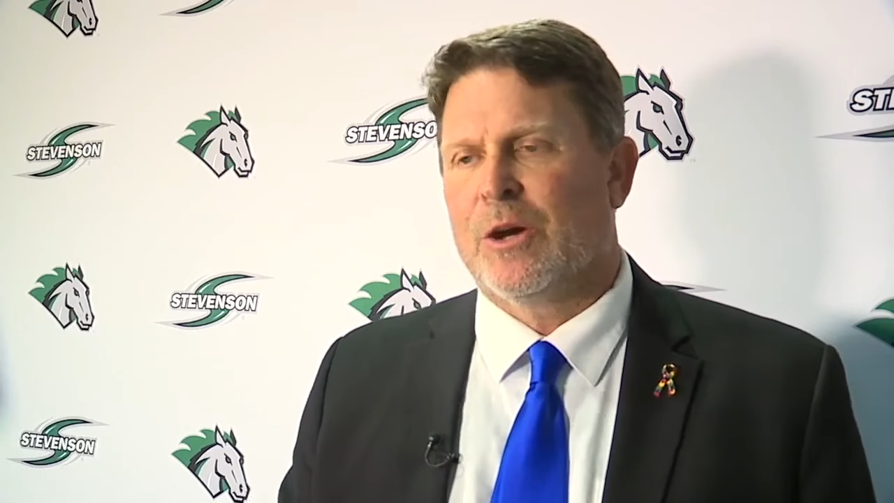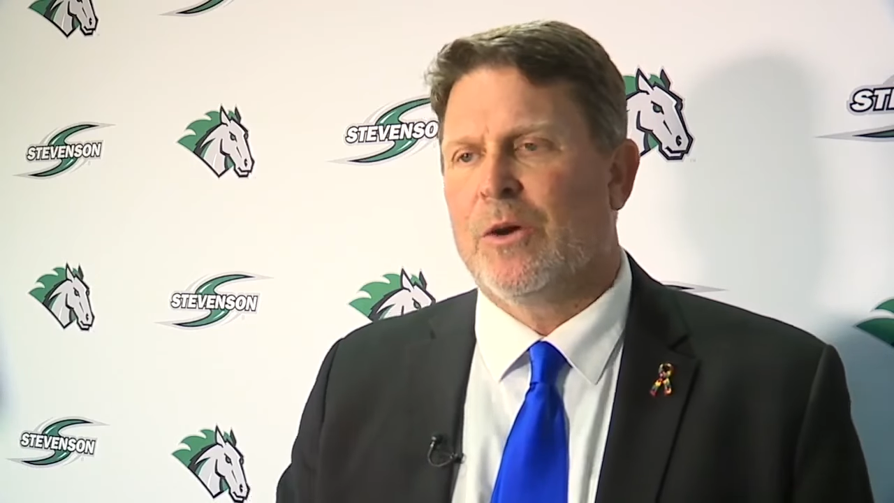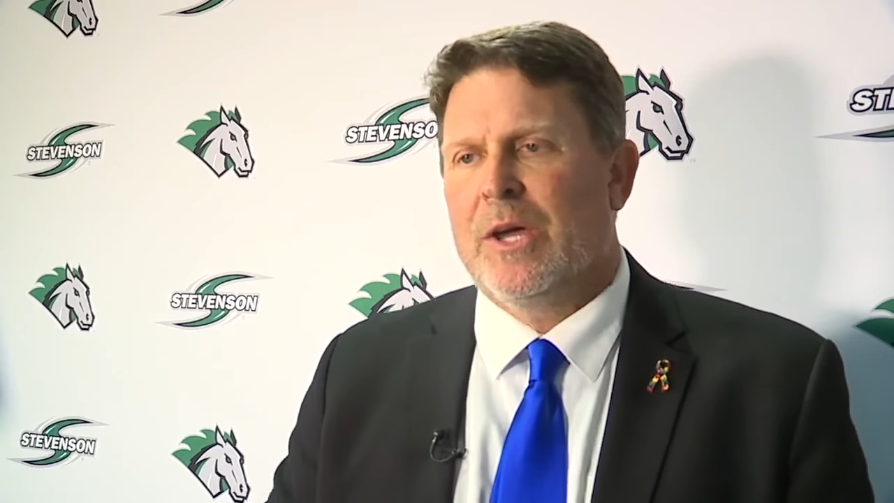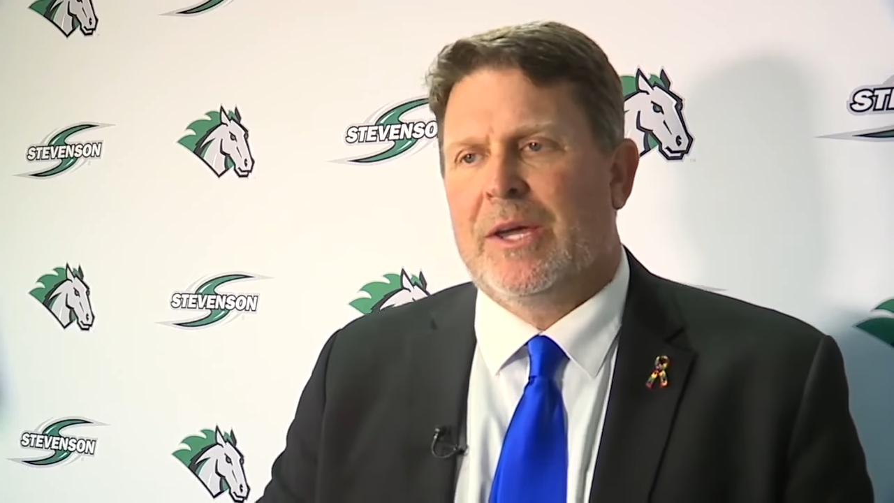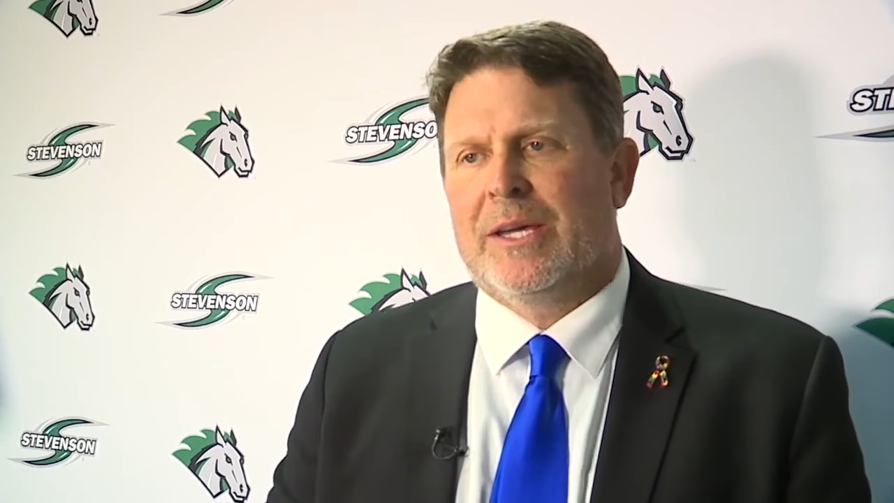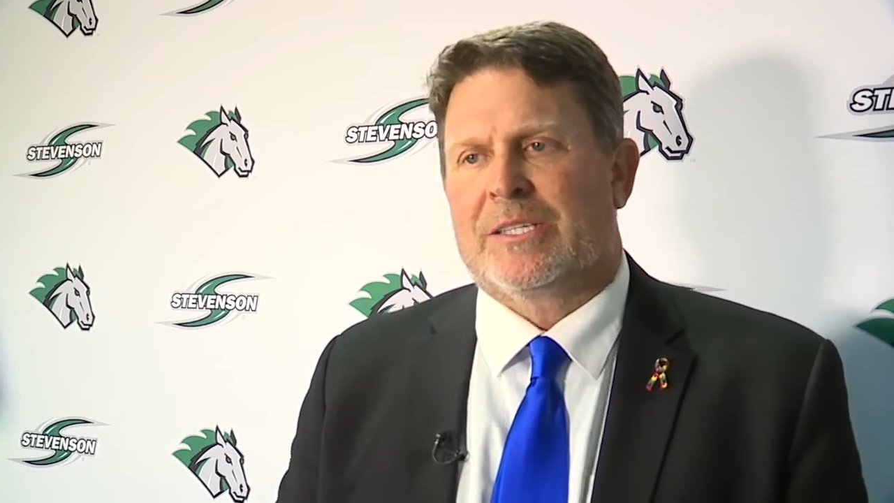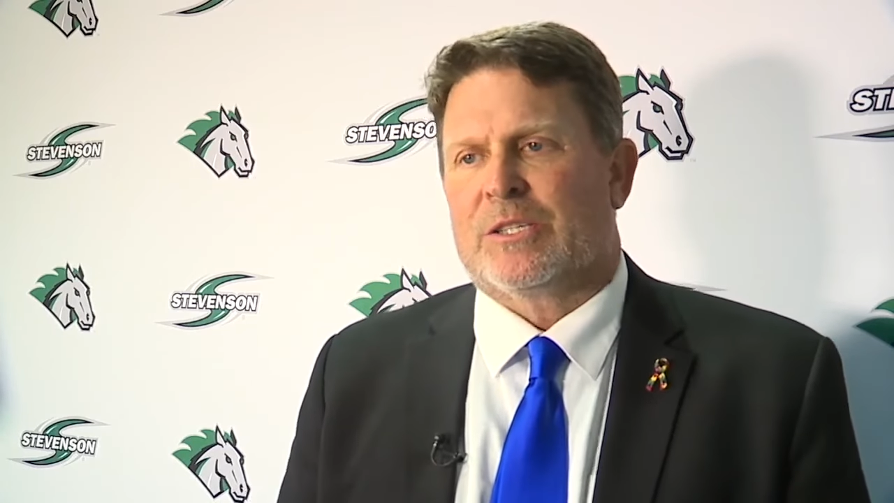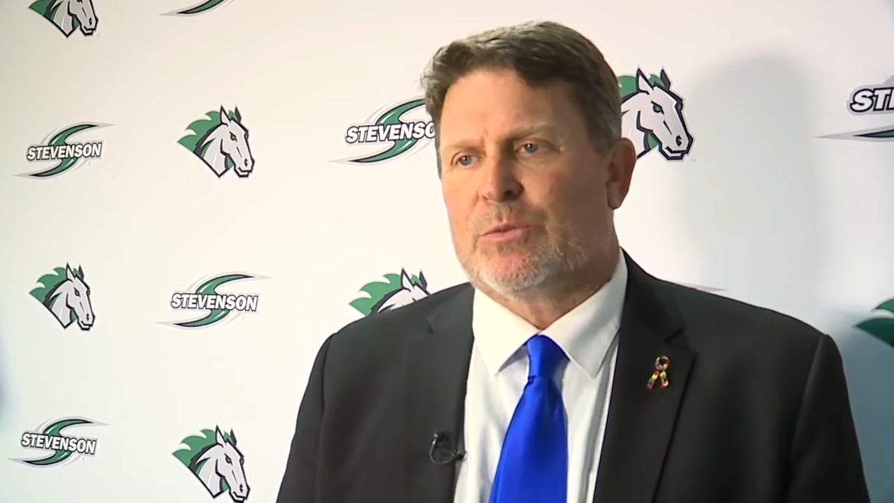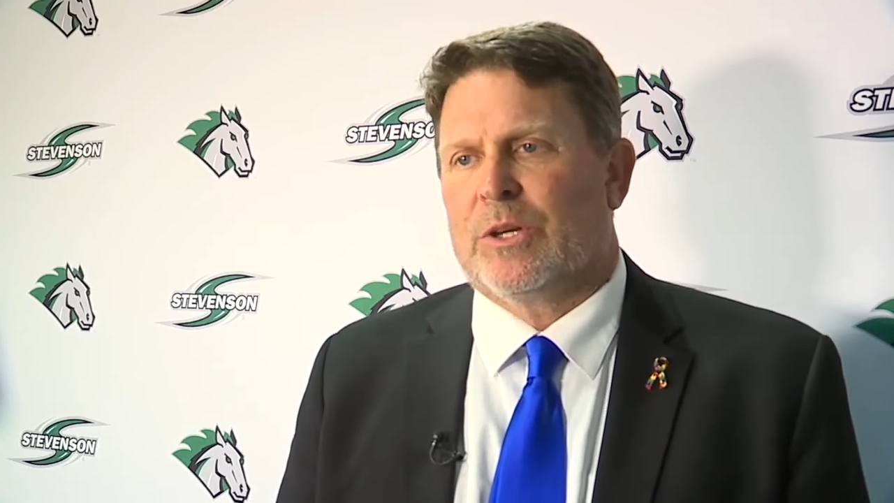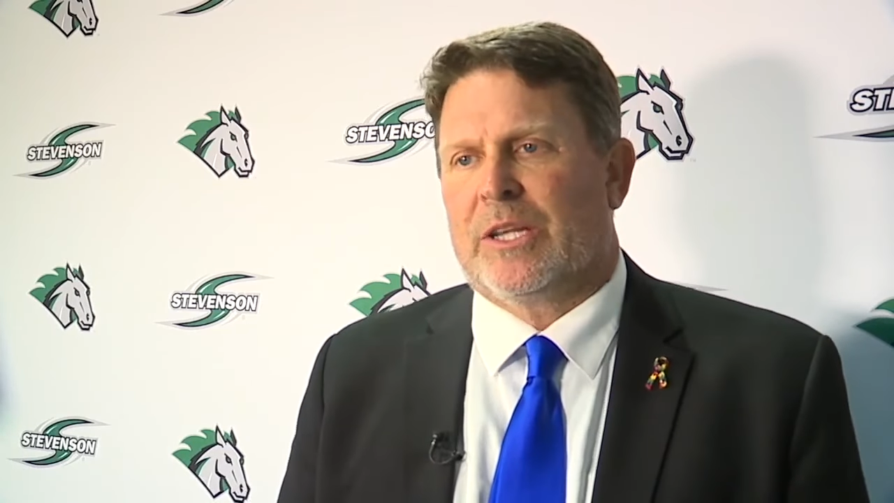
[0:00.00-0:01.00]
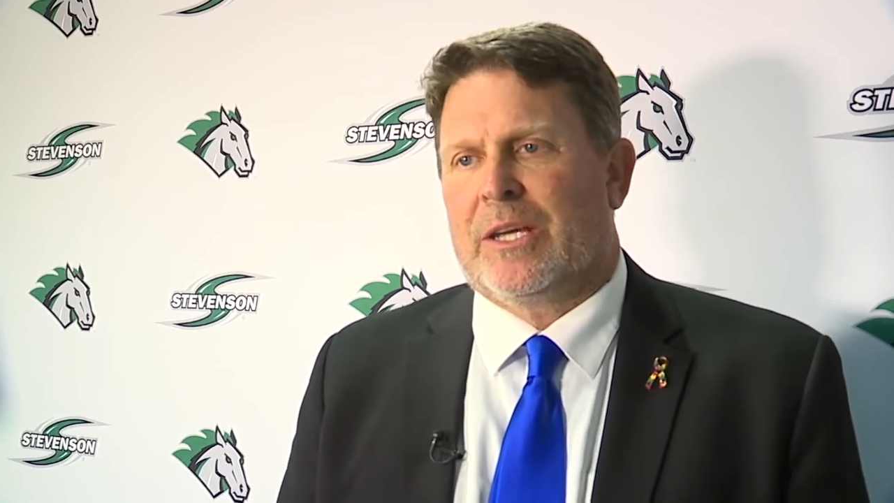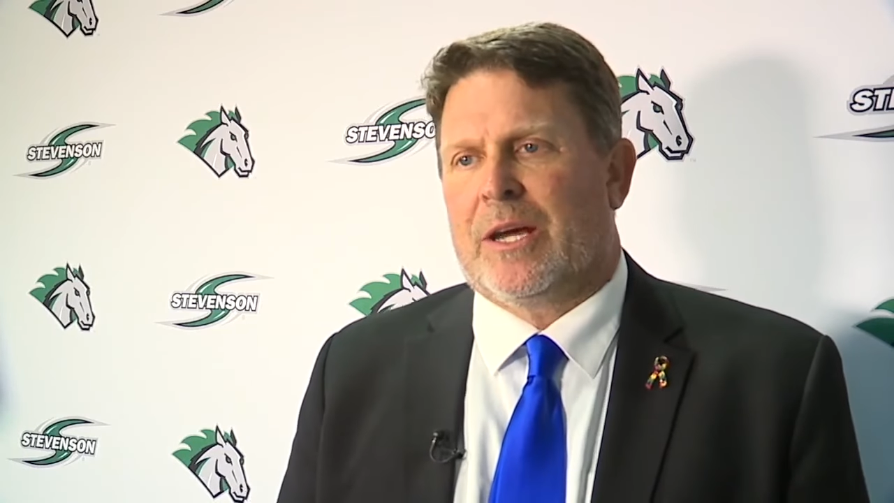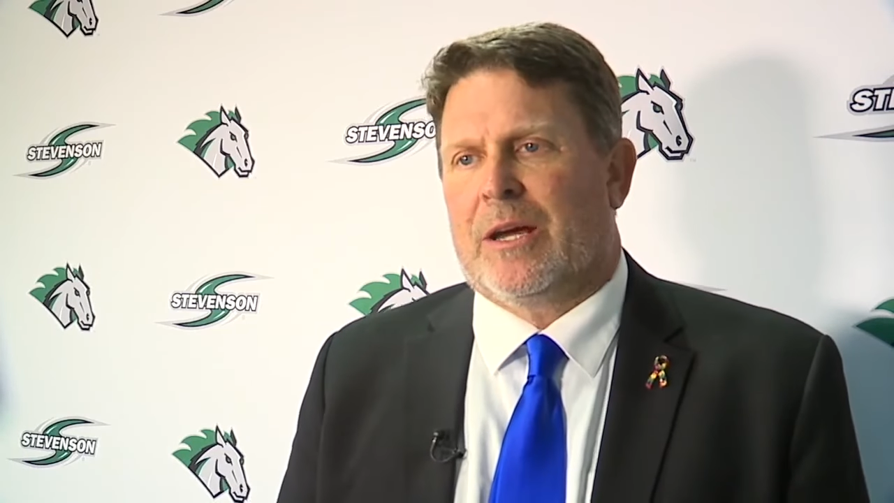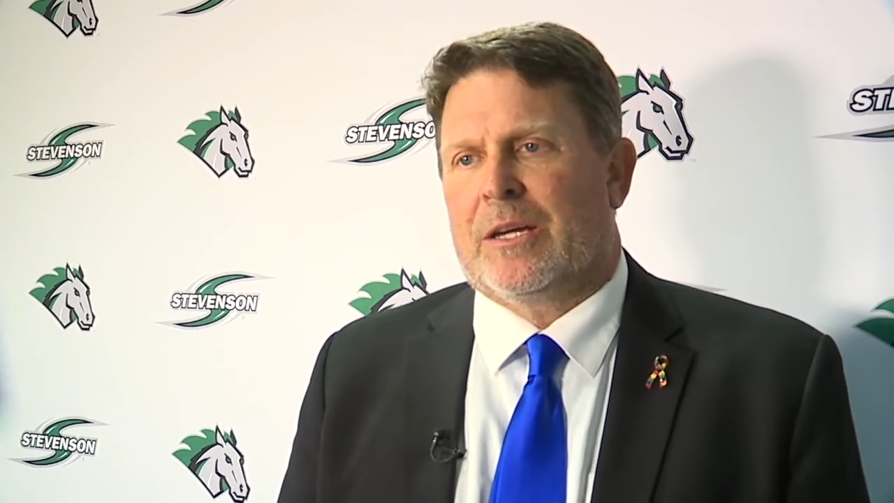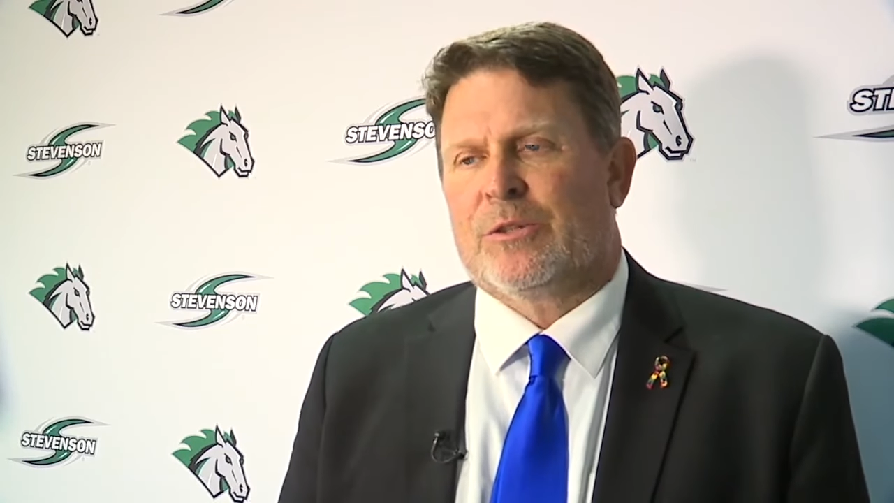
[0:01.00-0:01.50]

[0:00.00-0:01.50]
so it's just really a,